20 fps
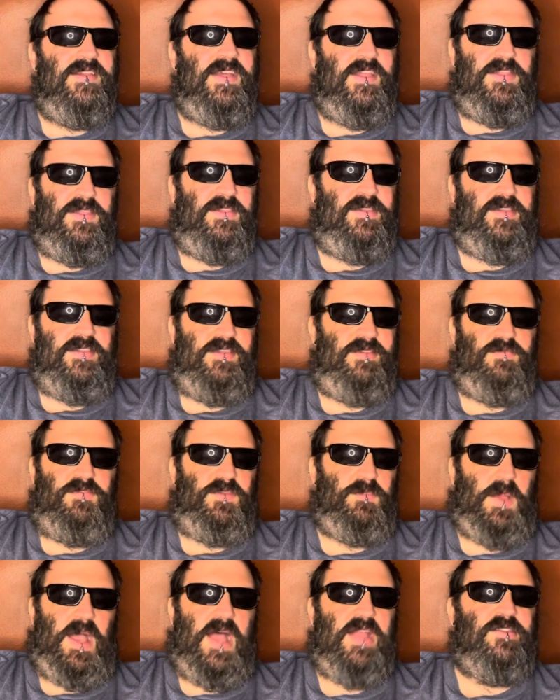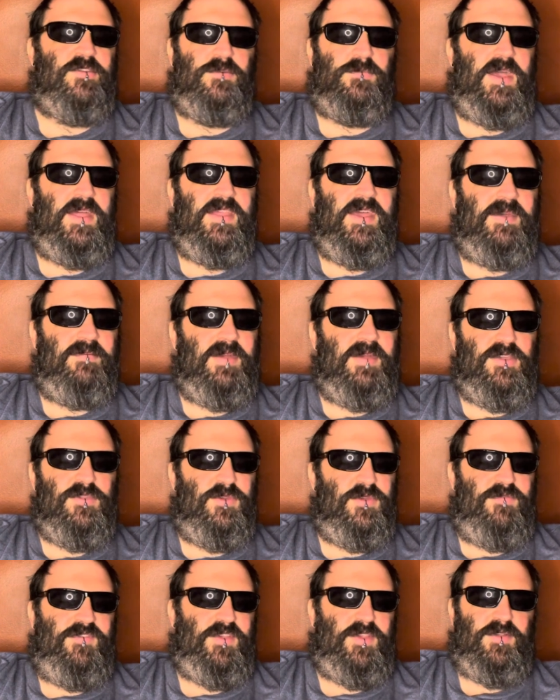This isn't sponsored by them. I
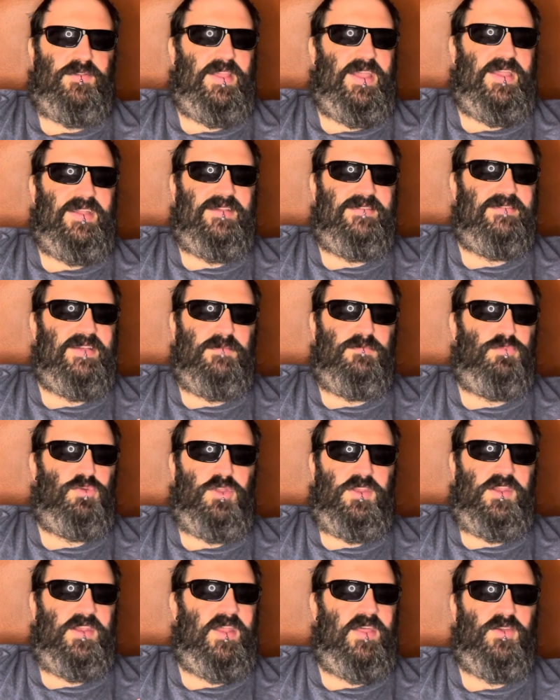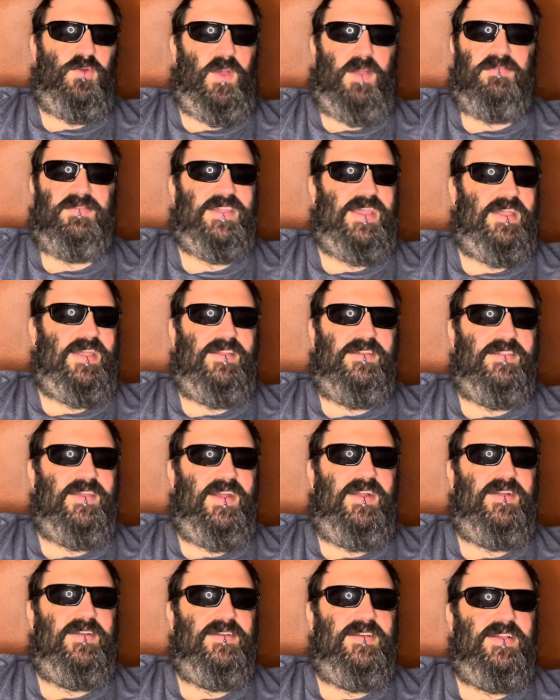just figured like I'd put another website on
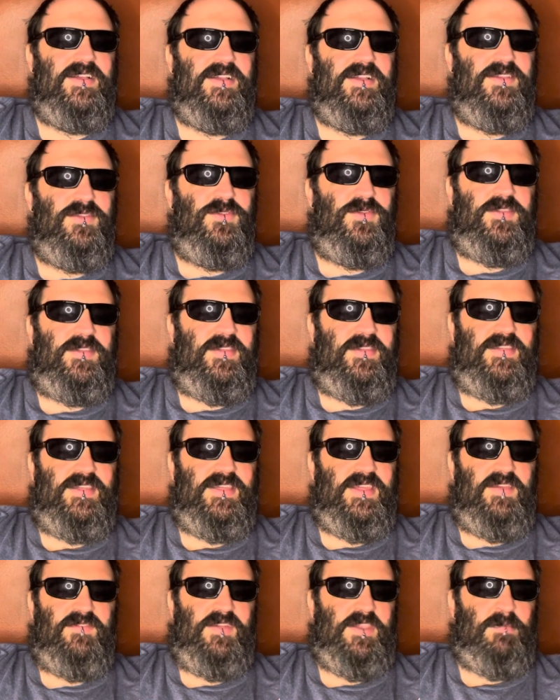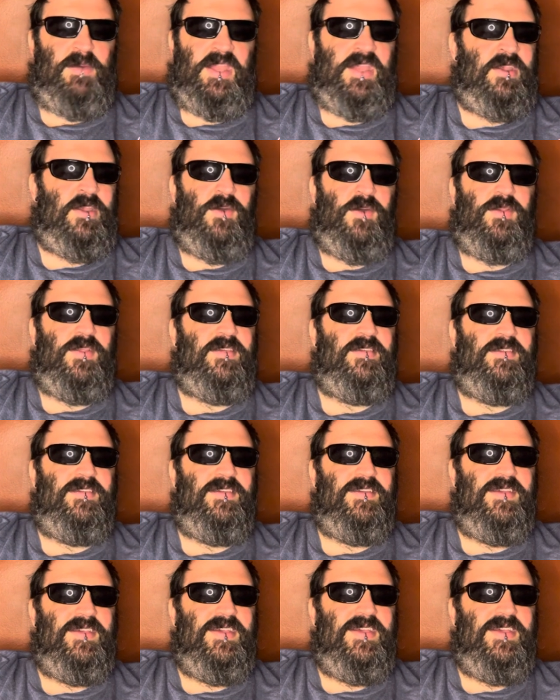there just to see if anybody noticed.